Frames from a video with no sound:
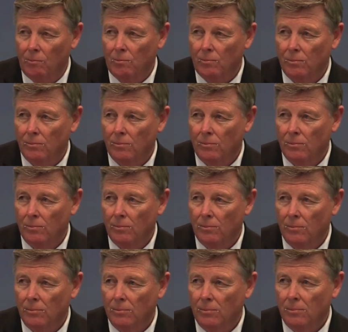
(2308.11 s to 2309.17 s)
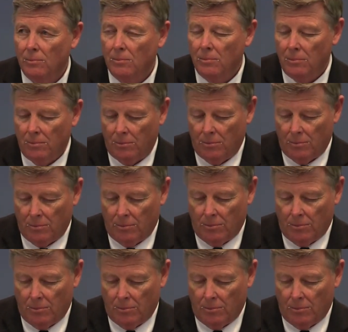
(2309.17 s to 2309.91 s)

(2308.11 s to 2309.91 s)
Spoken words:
(no one is talking)